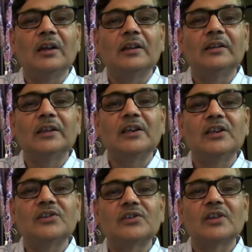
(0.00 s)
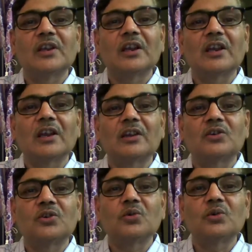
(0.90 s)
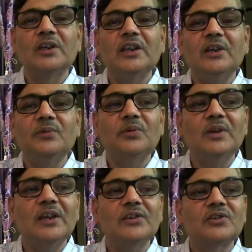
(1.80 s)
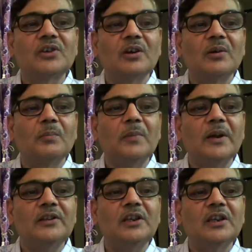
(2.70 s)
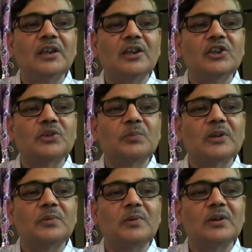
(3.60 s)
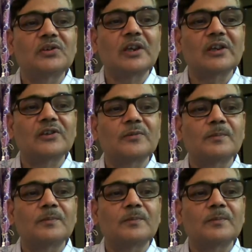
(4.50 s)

that is totally influenced by the specific sex.